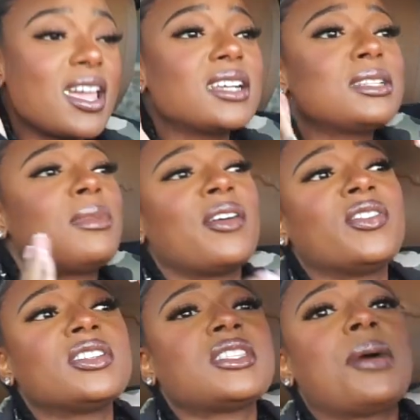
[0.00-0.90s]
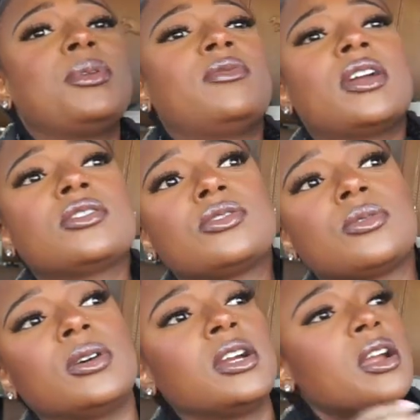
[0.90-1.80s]
is actually my first time in a record
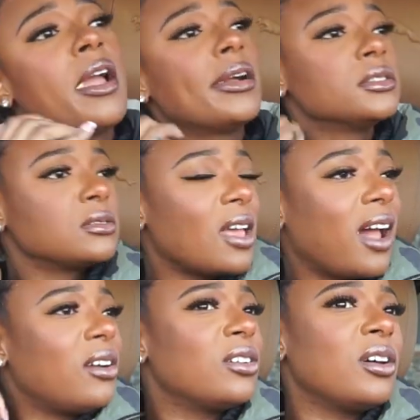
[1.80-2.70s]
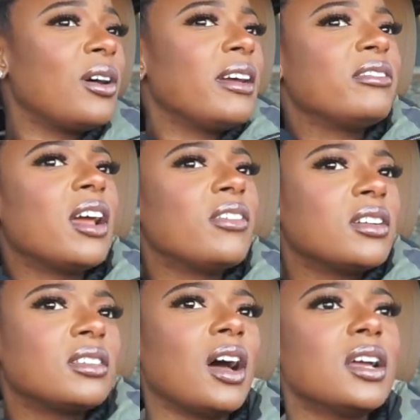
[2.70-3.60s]
store. I don't know. I've never
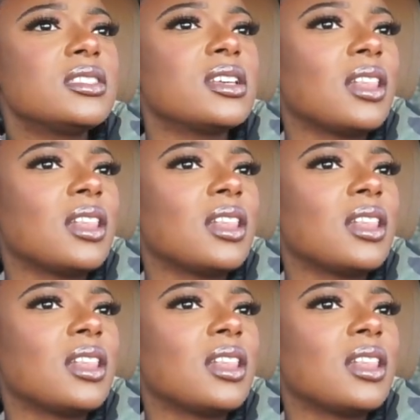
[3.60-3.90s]
thought